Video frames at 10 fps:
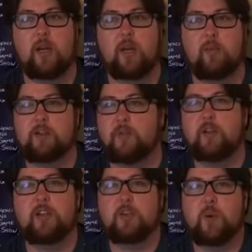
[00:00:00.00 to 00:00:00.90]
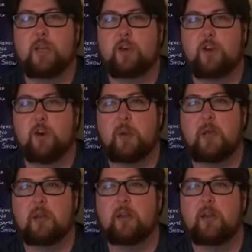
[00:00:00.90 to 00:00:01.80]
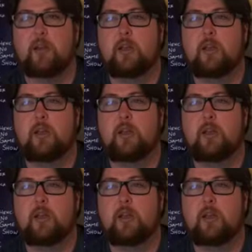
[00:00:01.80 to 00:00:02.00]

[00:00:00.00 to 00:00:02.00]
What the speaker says: it's really sweet and charming, and